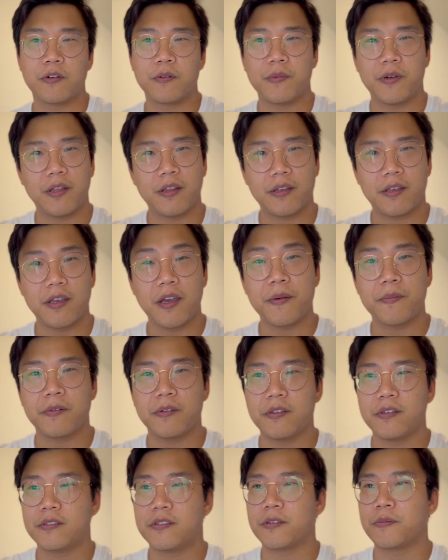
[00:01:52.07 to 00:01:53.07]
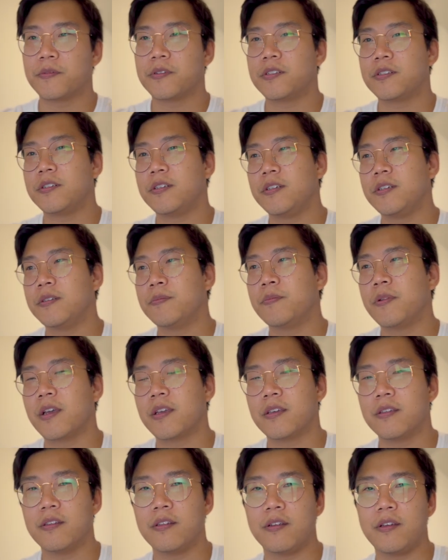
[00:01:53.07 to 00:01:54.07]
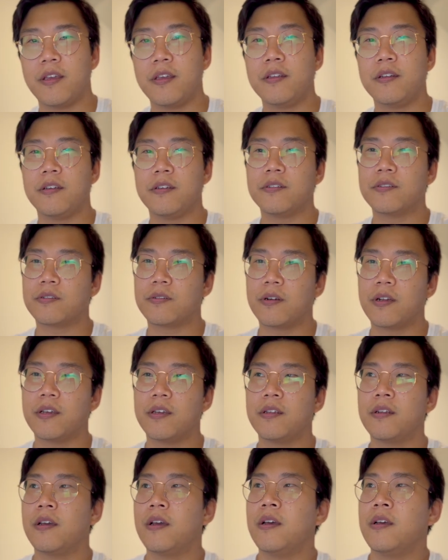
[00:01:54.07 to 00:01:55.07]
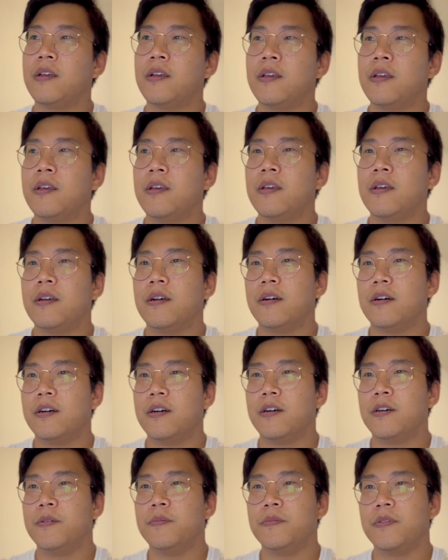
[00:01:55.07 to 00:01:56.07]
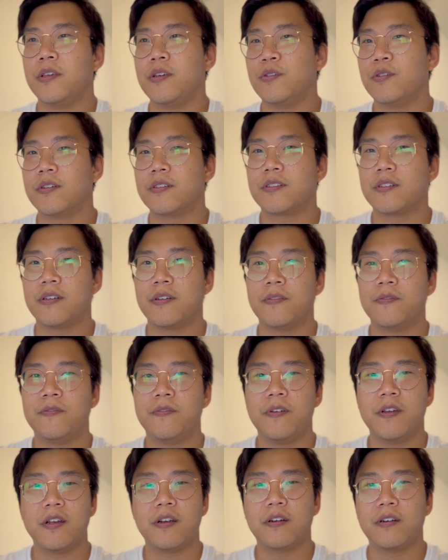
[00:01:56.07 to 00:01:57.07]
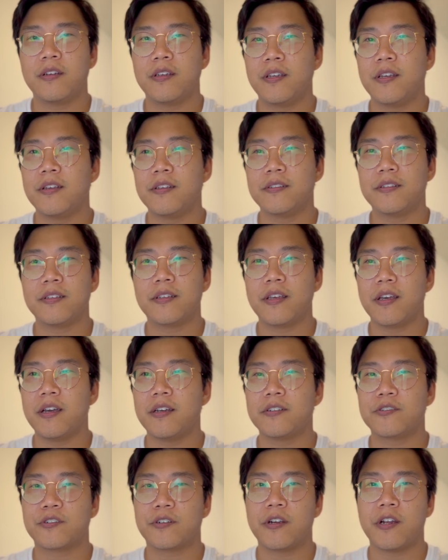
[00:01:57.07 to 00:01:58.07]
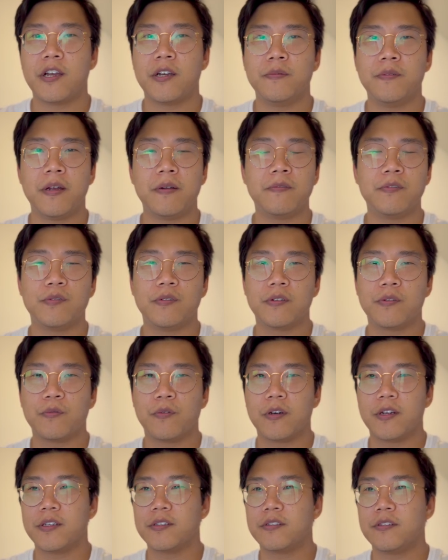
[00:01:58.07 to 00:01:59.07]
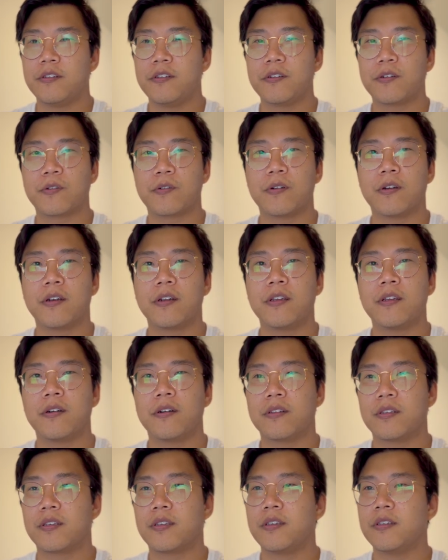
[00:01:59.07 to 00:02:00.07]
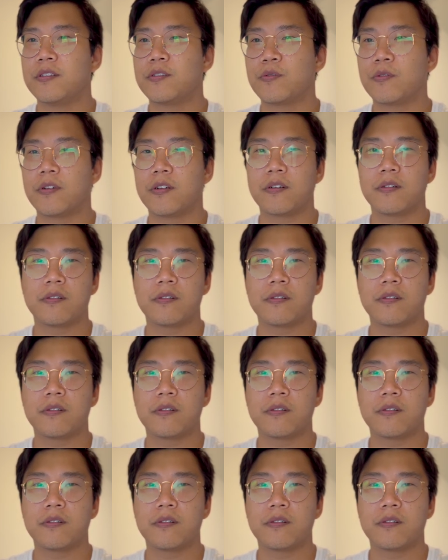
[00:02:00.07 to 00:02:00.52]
by the capitalistic machine back in the 80s, right? It was a very easy cash grab. Everyone wanted to do karate. All the kids wanted to